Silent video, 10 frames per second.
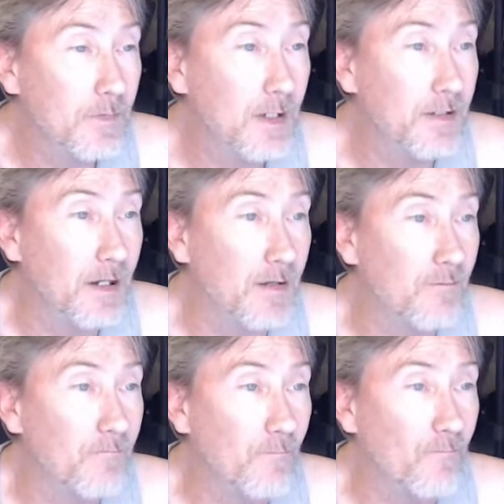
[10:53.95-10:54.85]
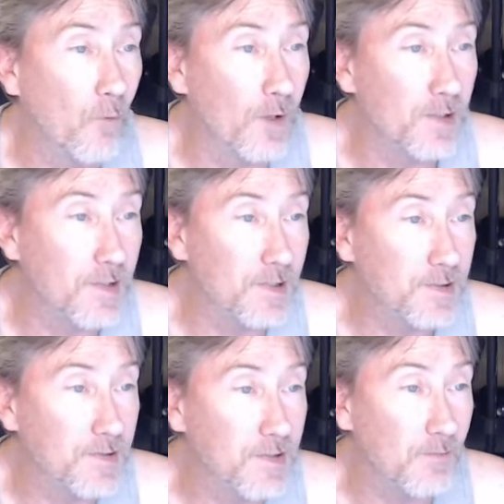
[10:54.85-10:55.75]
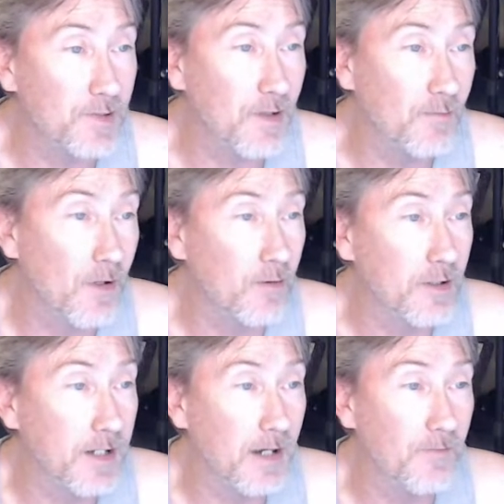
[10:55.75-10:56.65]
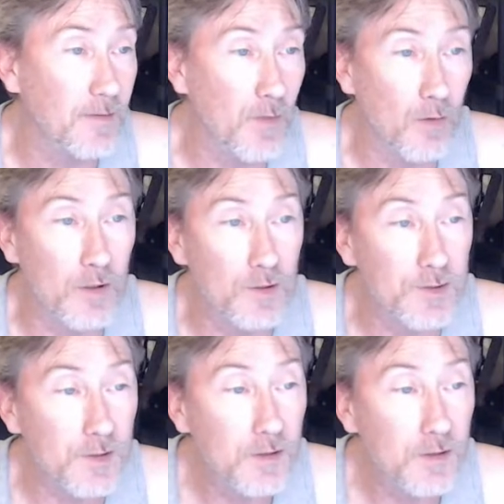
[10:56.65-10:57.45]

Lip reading: and then from 46 to 7700 kV motors.